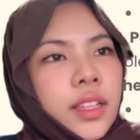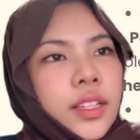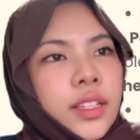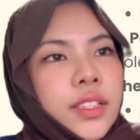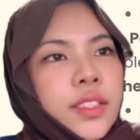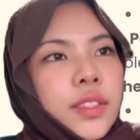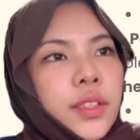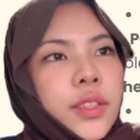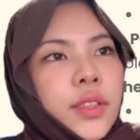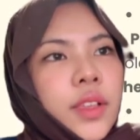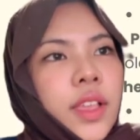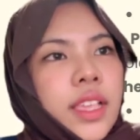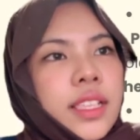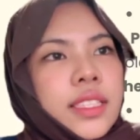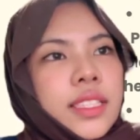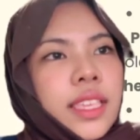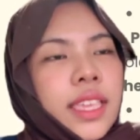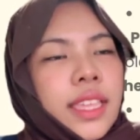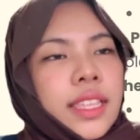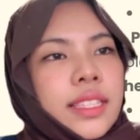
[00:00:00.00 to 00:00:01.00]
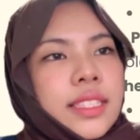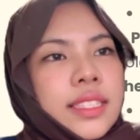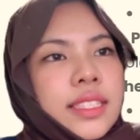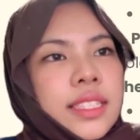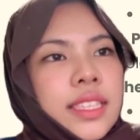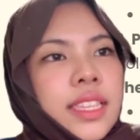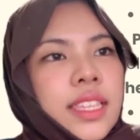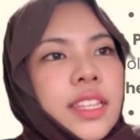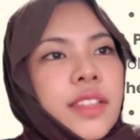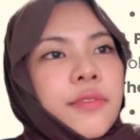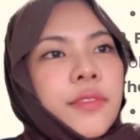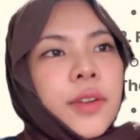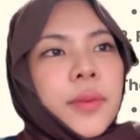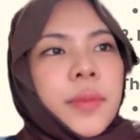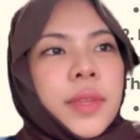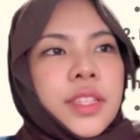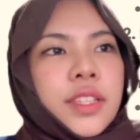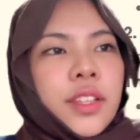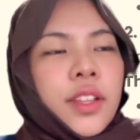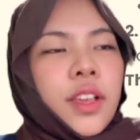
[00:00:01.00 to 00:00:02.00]
So you guys can see the
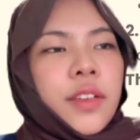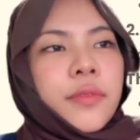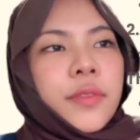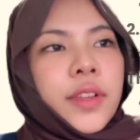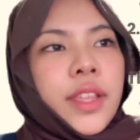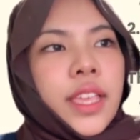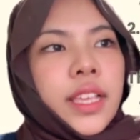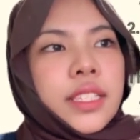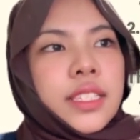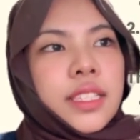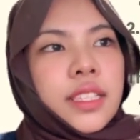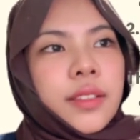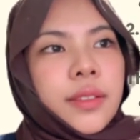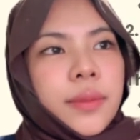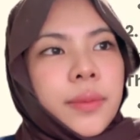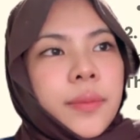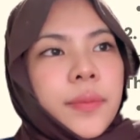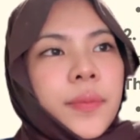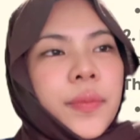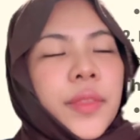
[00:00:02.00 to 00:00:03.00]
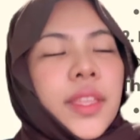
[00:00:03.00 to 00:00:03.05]
formation of reactive